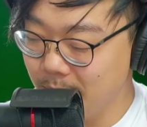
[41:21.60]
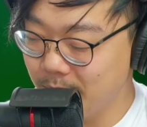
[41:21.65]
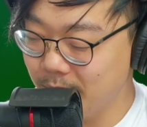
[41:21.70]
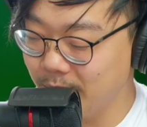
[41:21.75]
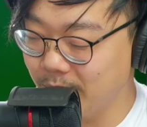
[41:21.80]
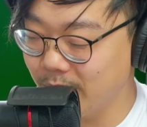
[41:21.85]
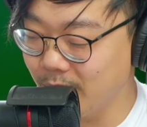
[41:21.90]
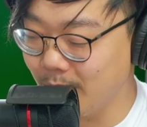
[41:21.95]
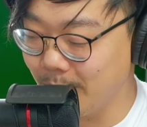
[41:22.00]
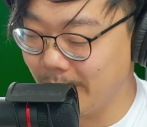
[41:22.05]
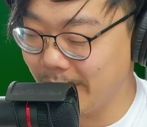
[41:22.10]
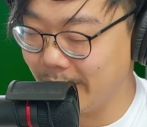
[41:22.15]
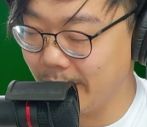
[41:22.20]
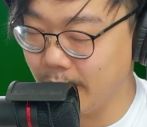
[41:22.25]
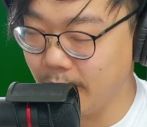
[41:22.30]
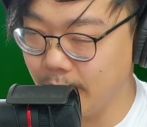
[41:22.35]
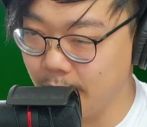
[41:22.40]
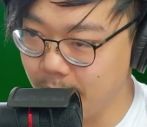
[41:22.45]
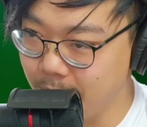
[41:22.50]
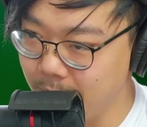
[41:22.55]
Before we
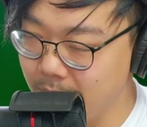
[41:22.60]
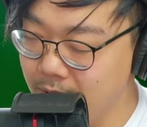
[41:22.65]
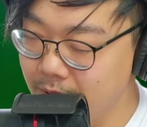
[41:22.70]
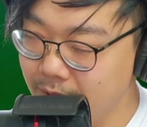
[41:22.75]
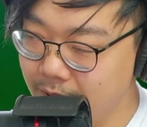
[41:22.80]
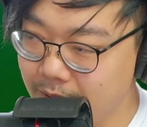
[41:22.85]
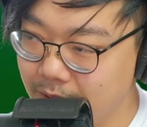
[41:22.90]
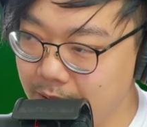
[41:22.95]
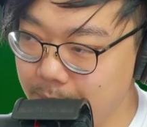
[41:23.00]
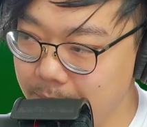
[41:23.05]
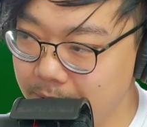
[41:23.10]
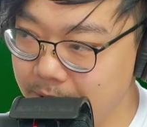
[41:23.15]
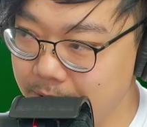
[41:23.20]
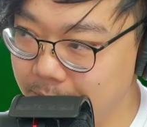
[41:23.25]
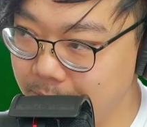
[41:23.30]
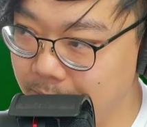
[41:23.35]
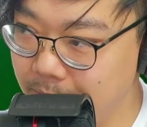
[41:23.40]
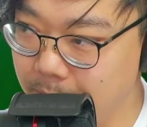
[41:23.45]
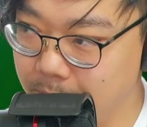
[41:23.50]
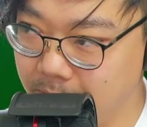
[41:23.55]
go, let me
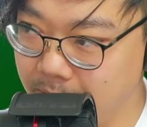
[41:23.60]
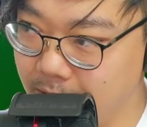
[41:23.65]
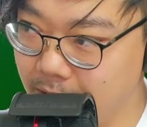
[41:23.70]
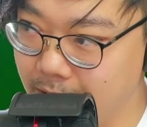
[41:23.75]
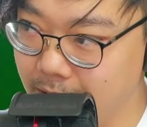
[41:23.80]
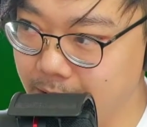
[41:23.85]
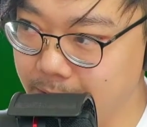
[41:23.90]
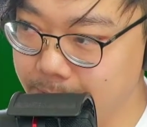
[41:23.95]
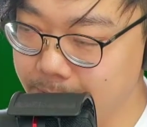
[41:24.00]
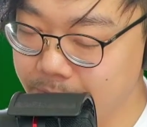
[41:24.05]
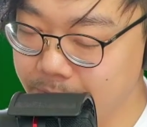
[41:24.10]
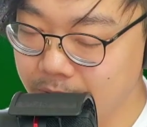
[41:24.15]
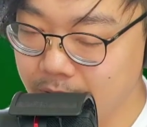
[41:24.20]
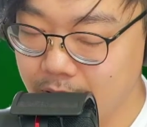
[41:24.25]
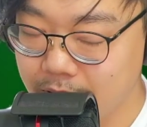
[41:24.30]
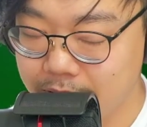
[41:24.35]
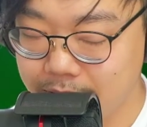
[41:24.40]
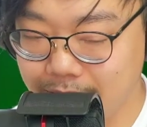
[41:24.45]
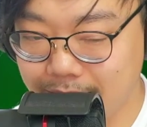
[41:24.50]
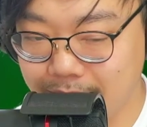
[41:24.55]
do the plug.
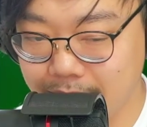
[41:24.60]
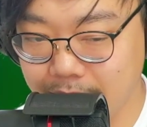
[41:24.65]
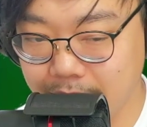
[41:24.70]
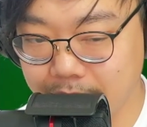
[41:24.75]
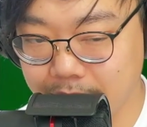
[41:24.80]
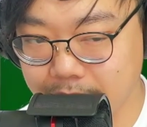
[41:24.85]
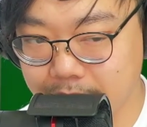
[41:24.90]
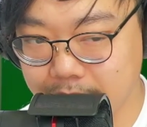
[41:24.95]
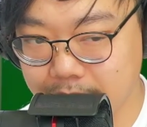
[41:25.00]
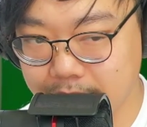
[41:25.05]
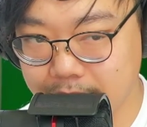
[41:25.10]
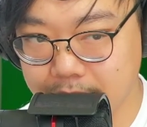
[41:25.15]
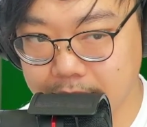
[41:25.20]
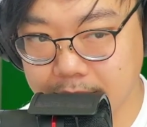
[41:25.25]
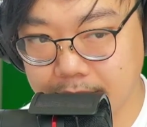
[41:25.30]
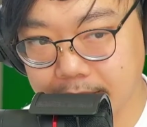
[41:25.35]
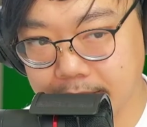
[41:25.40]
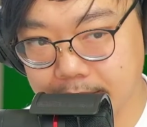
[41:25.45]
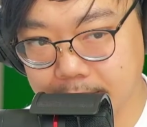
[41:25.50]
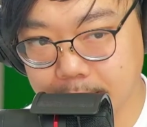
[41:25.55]
Shout outs to
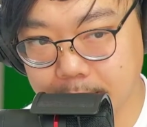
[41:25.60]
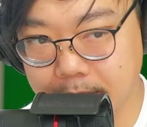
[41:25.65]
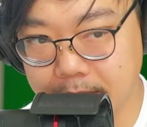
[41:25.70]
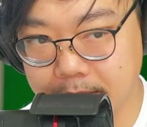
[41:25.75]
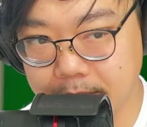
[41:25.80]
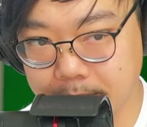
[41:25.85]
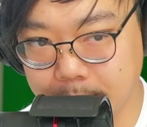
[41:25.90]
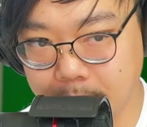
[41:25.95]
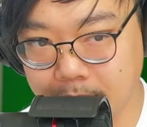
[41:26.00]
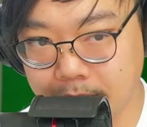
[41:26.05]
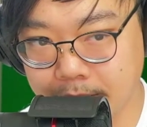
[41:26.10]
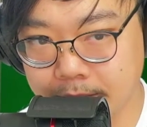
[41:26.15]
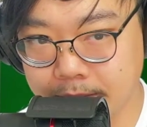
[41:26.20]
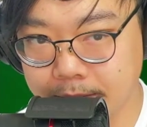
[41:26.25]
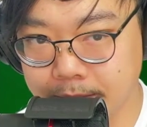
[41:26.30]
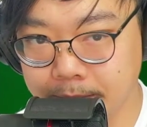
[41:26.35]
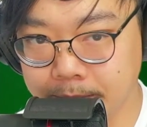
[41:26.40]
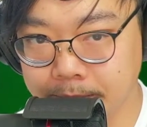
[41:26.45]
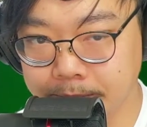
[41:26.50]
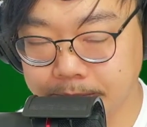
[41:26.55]
this week's
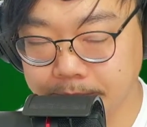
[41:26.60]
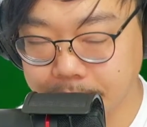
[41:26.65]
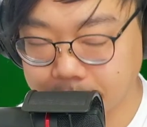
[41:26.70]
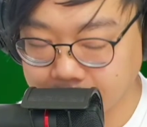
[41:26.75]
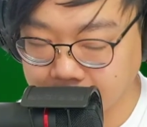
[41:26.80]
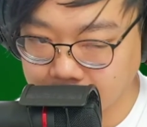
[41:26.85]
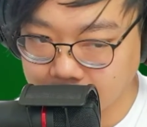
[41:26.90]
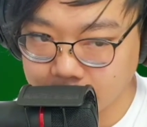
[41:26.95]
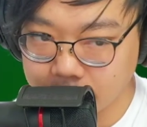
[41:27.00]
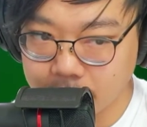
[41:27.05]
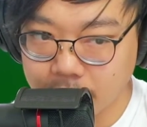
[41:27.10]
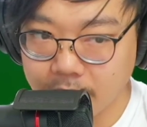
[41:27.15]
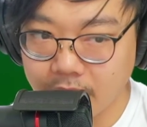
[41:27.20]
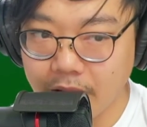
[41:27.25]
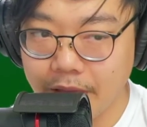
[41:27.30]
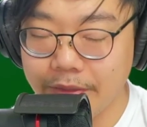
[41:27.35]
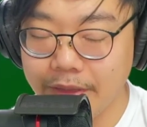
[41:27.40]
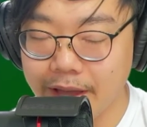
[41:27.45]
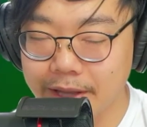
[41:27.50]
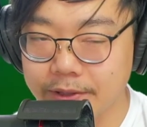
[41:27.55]
sponsor.
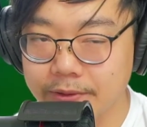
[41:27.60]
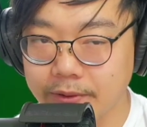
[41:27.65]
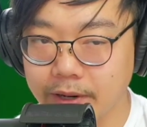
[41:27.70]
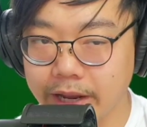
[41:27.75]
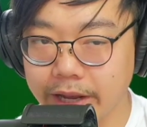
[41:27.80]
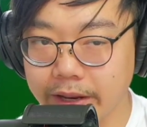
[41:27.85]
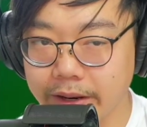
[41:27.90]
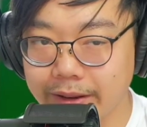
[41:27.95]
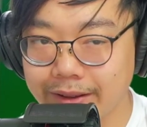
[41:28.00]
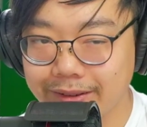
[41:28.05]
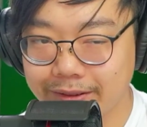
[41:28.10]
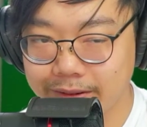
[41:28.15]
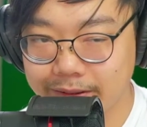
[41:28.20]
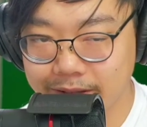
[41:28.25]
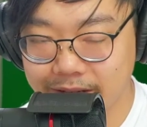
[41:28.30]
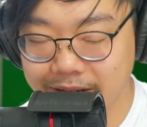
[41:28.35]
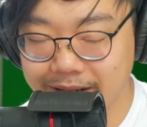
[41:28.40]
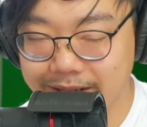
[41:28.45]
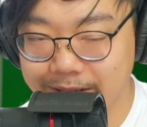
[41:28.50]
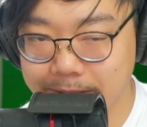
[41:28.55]
That's right,
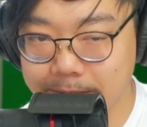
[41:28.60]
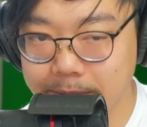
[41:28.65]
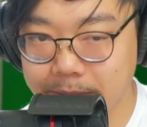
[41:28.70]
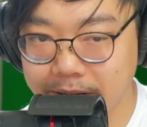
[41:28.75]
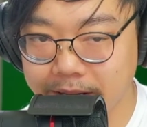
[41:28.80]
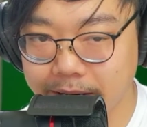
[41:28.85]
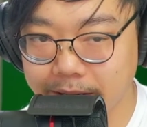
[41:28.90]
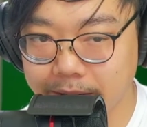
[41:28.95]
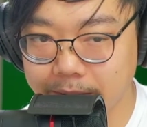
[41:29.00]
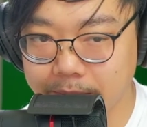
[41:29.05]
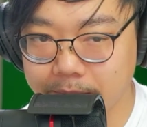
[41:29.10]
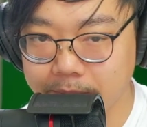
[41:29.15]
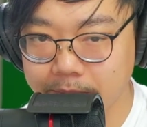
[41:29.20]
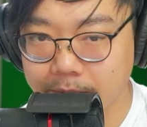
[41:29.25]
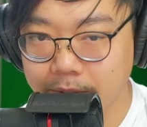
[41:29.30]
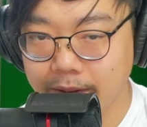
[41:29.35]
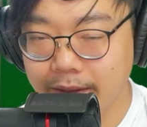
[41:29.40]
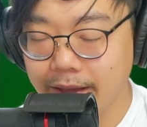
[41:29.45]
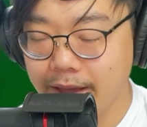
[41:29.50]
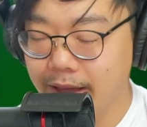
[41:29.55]
JG Media.
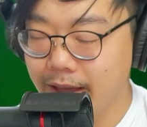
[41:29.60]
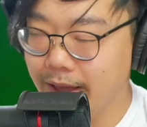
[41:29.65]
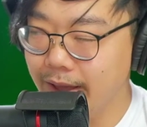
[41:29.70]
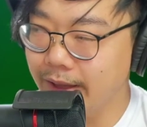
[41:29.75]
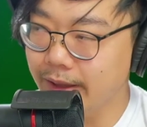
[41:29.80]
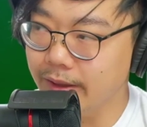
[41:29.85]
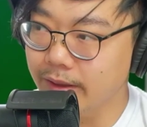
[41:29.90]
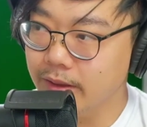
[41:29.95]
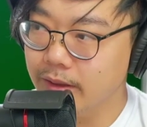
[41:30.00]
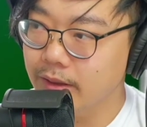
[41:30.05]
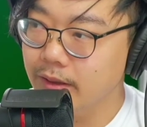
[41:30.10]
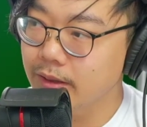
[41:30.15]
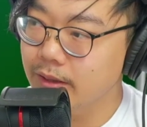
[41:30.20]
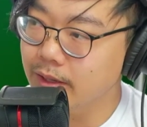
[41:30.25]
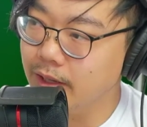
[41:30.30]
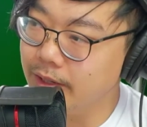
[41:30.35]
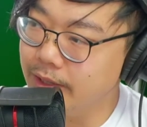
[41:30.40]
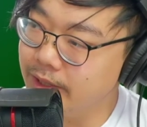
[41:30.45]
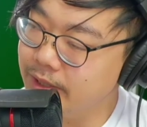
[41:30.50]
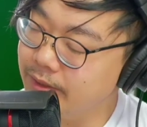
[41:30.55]
Hey,
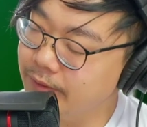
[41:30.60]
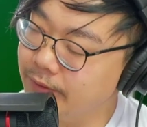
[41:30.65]
y'all need some